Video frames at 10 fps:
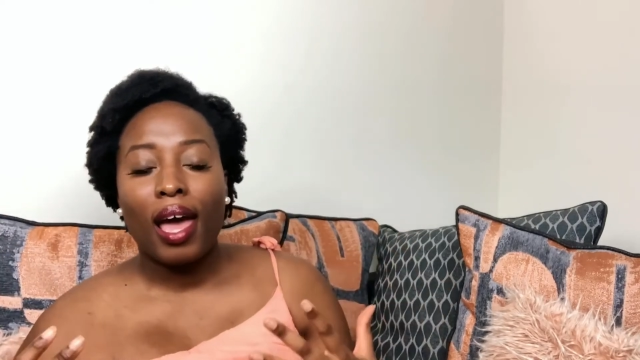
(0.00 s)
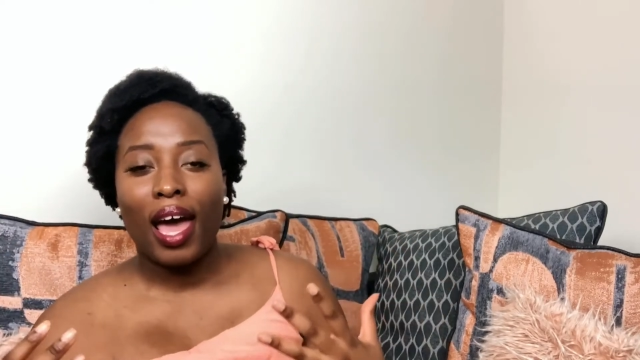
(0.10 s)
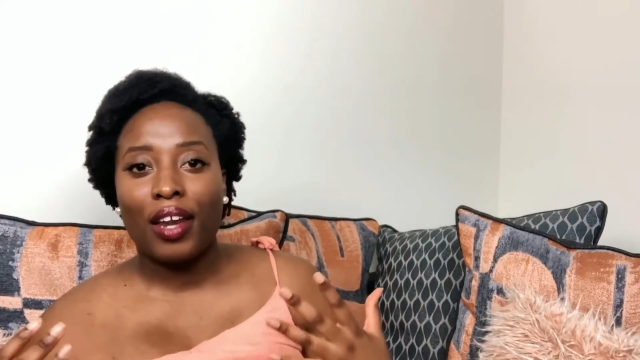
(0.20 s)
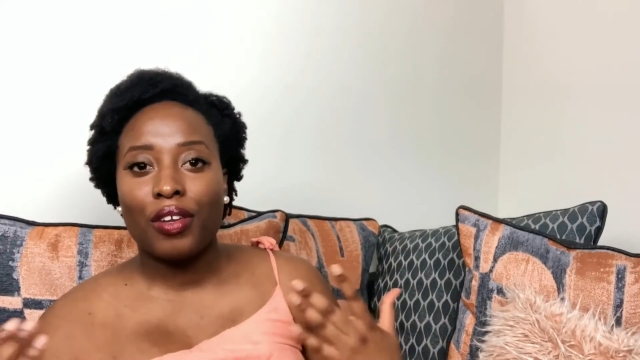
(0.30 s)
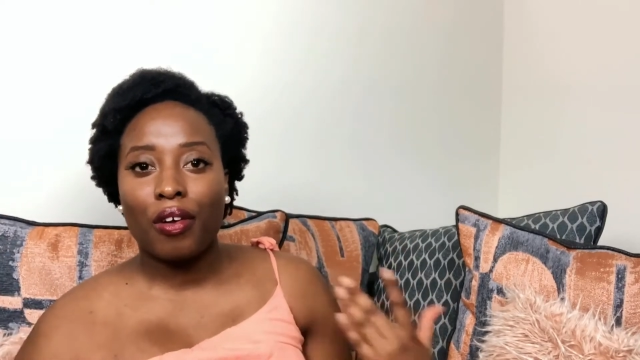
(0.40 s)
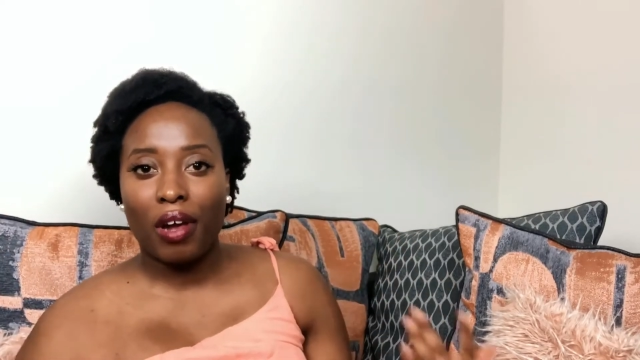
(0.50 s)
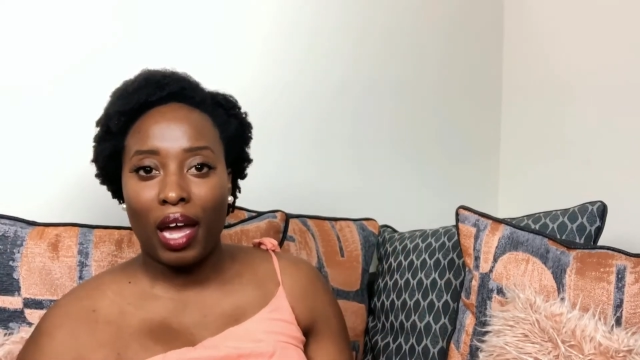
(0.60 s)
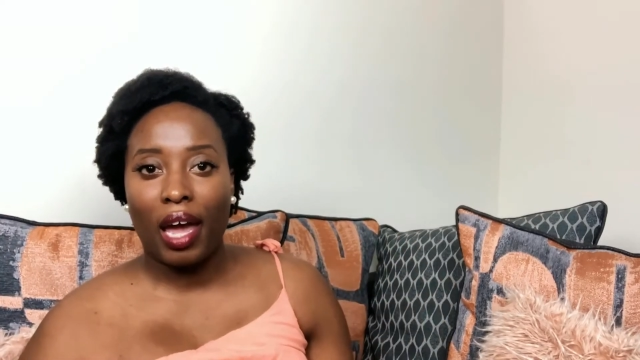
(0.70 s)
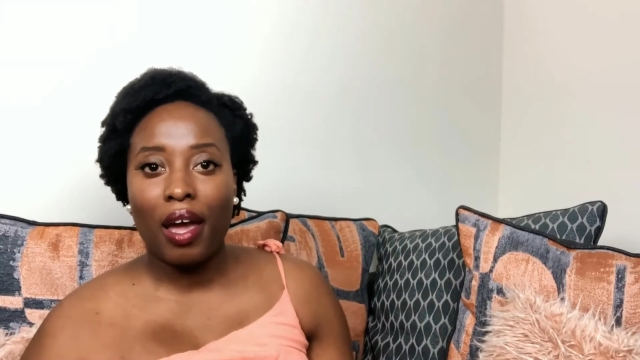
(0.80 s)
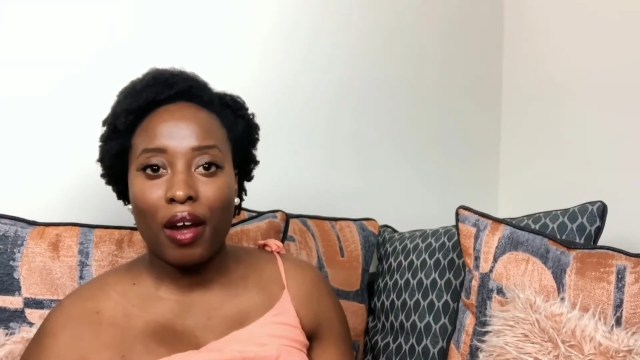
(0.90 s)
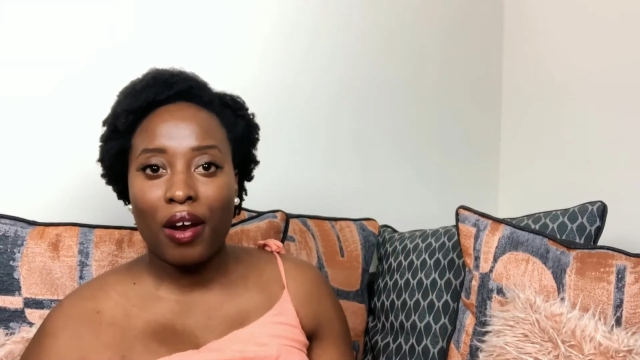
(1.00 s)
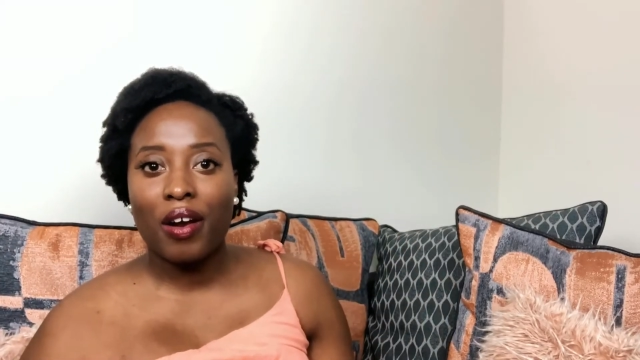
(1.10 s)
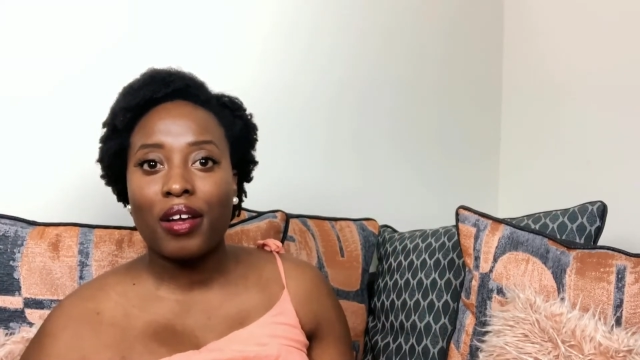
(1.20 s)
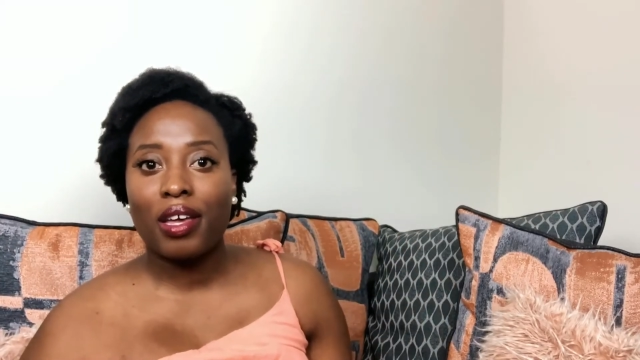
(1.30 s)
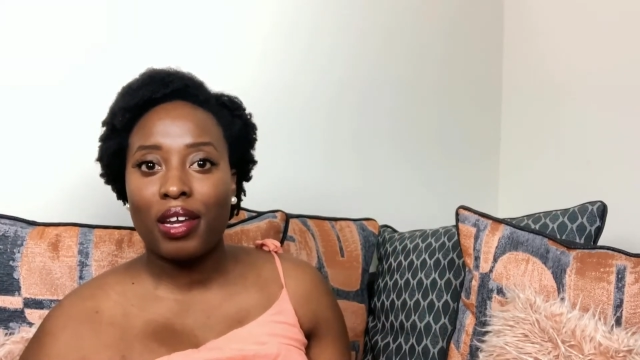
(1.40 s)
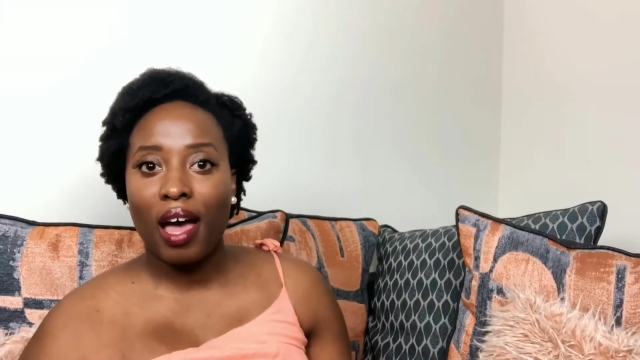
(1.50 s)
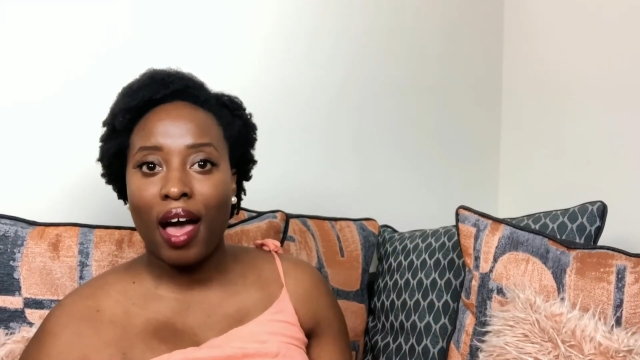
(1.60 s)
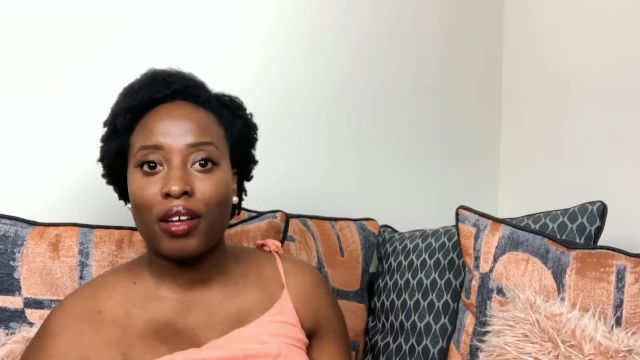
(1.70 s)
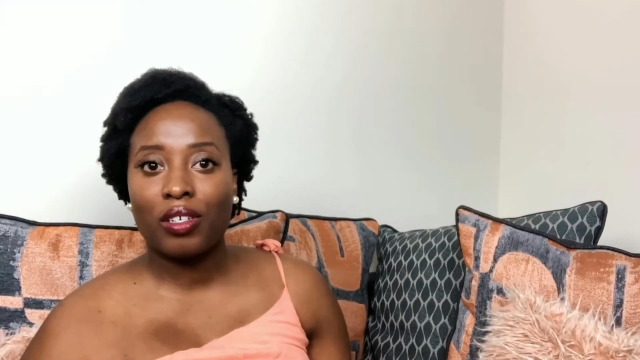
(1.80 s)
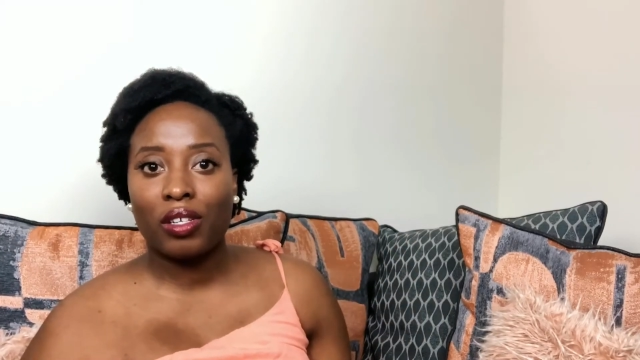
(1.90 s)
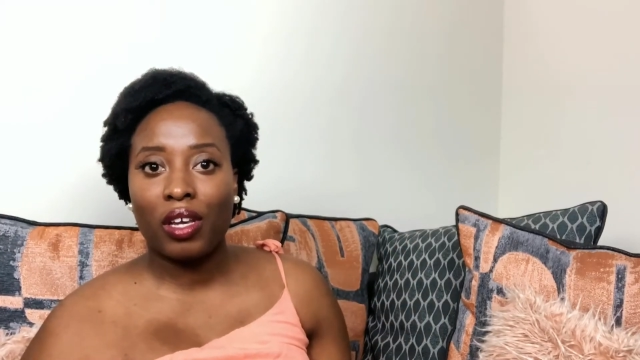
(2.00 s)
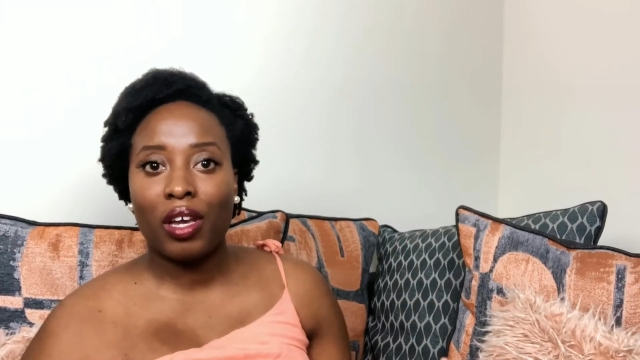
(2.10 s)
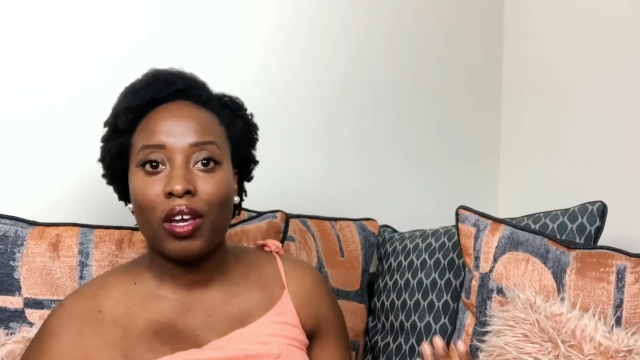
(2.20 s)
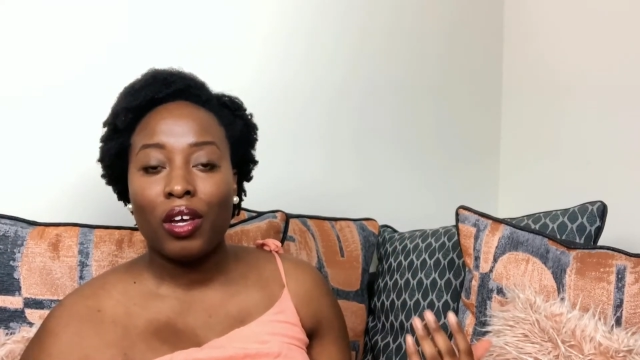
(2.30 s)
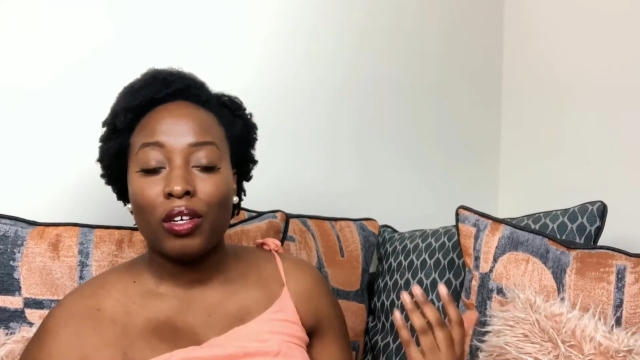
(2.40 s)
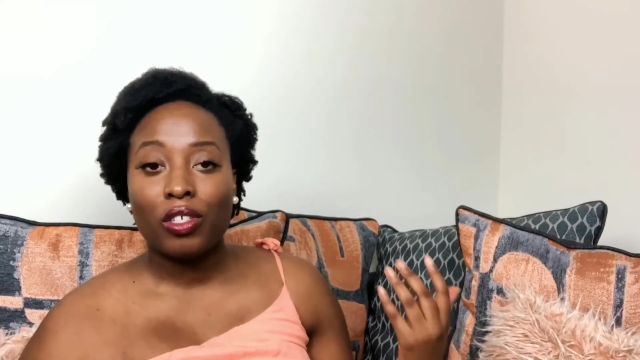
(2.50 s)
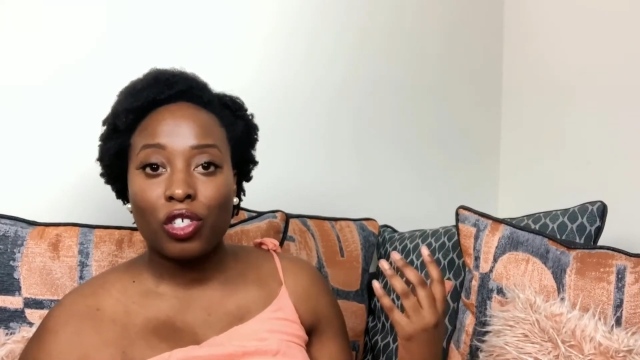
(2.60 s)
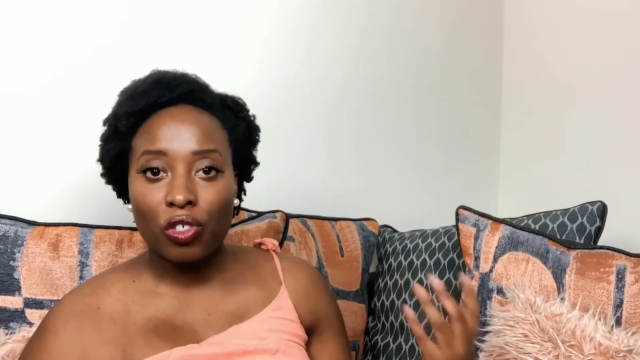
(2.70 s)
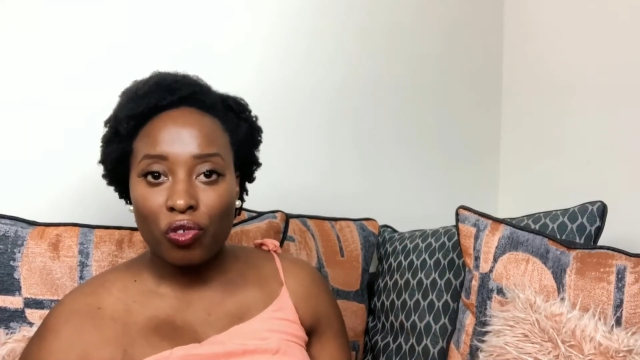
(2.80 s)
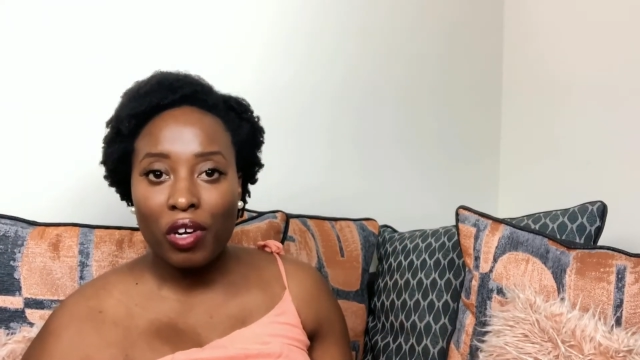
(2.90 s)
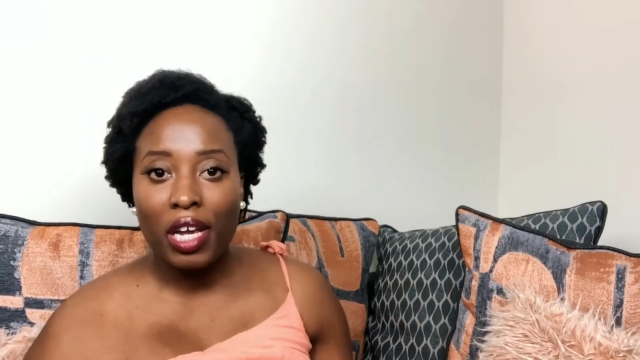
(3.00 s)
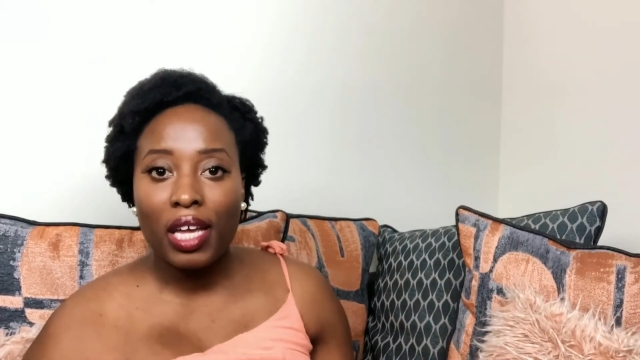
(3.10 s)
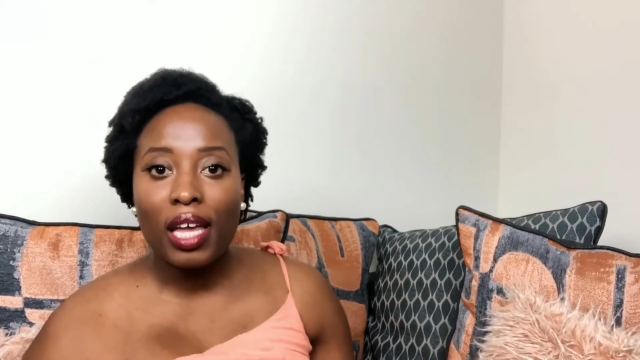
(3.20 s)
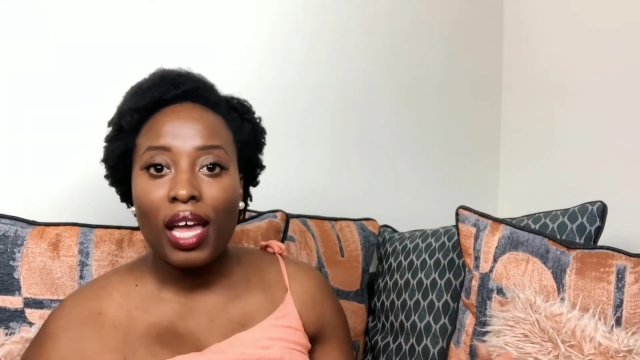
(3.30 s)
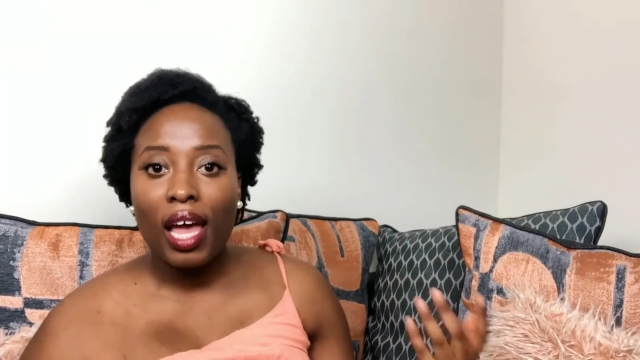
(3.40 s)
and your hair can actually shrink